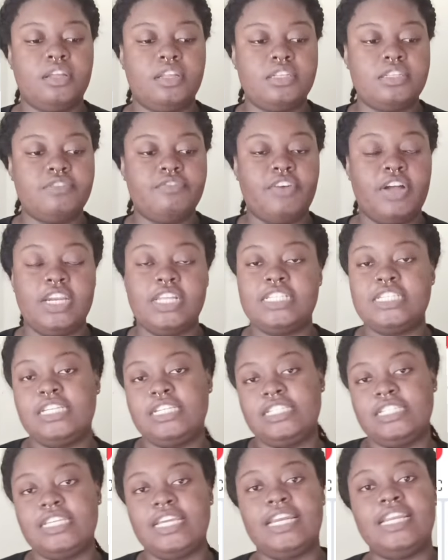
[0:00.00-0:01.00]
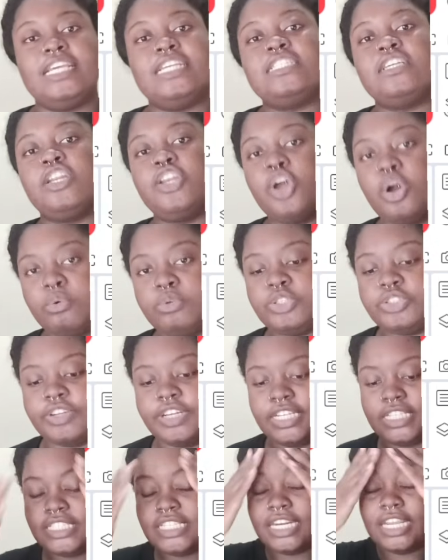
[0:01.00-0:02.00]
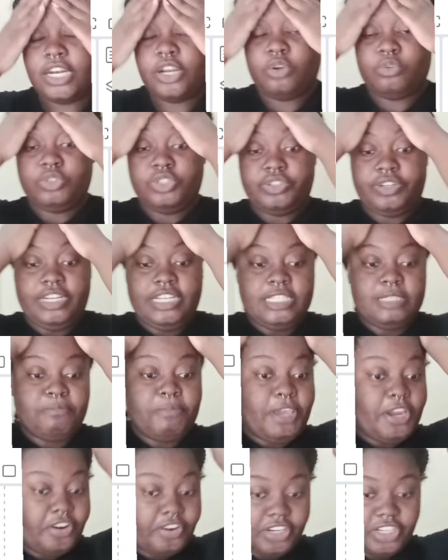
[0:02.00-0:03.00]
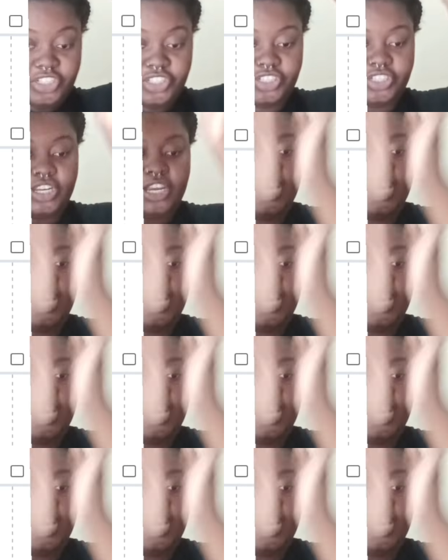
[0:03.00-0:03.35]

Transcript: volatility 10 is a downtrend. It's in a downtrend. It's bearish.